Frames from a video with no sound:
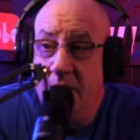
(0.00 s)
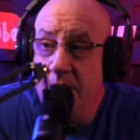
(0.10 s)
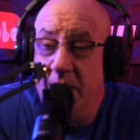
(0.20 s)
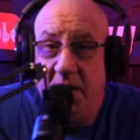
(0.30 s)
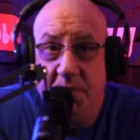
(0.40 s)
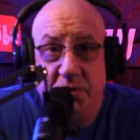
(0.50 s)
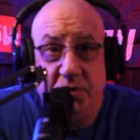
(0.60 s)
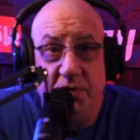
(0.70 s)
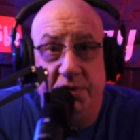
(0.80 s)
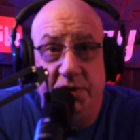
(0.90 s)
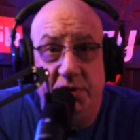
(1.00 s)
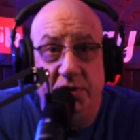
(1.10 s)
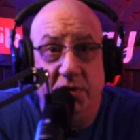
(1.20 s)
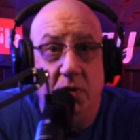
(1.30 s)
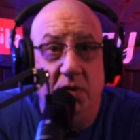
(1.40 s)
My name is Chris. This is
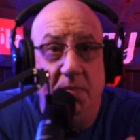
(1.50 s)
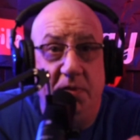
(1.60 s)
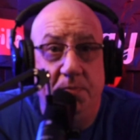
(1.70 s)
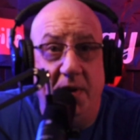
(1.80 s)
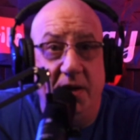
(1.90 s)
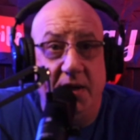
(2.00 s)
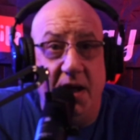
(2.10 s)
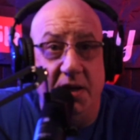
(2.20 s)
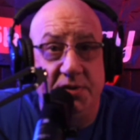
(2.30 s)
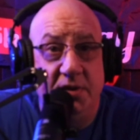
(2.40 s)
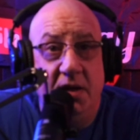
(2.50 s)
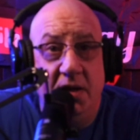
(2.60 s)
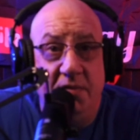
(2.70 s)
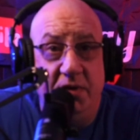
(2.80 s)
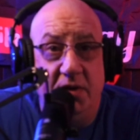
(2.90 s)
the No Limits Podcast.
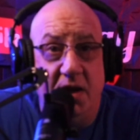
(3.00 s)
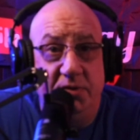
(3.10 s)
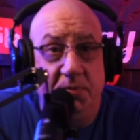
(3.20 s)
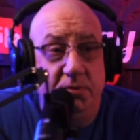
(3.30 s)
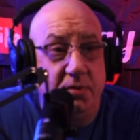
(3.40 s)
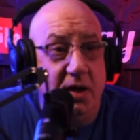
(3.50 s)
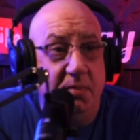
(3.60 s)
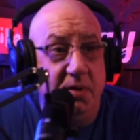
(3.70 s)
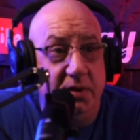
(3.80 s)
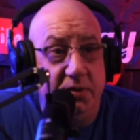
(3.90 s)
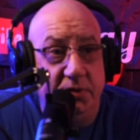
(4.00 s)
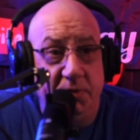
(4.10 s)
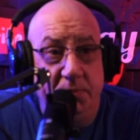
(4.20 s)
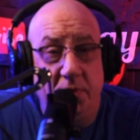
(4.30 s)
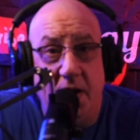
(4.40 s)
If you're not a subscriber, hit the
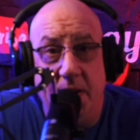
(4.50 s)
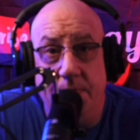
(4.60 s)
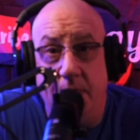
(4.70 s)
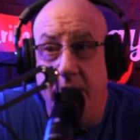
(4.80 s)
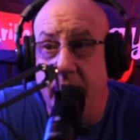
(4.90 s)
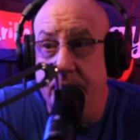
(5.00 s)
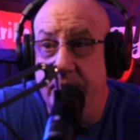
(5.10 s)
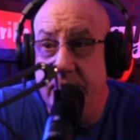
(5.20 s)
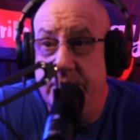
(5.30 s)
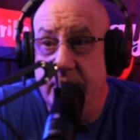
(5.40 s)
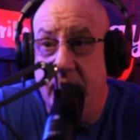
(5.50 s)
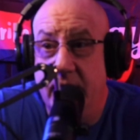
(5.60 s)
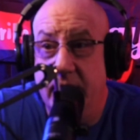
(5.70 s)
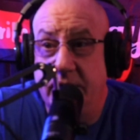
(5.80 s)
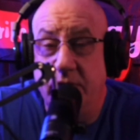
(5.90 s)
subscribe button. I appreciate
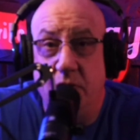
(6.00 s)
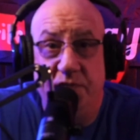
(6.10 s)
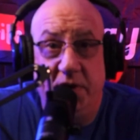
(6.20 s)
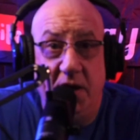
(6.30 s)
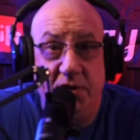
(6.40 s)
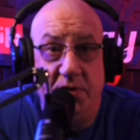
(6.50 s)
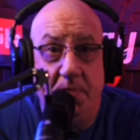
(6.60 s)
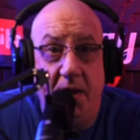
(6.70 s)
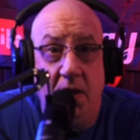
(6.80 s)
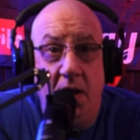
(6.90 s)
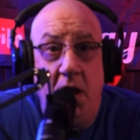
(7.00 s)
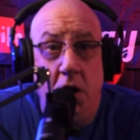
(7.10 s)
it. Hit the notification bell.